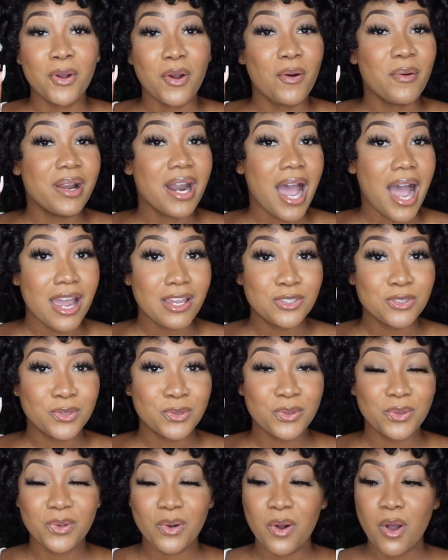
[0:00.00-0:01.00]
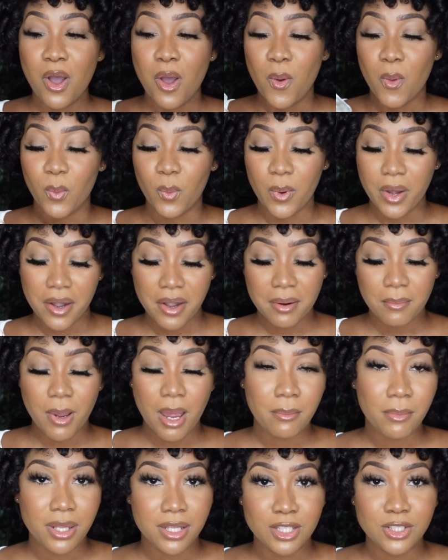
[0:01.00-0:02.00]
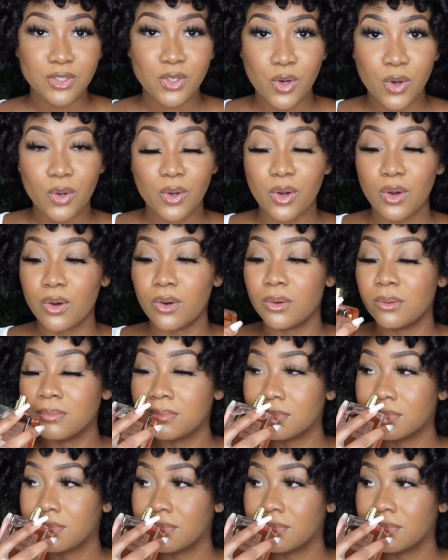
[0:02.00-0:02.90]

going to high school wearing my mother's Coco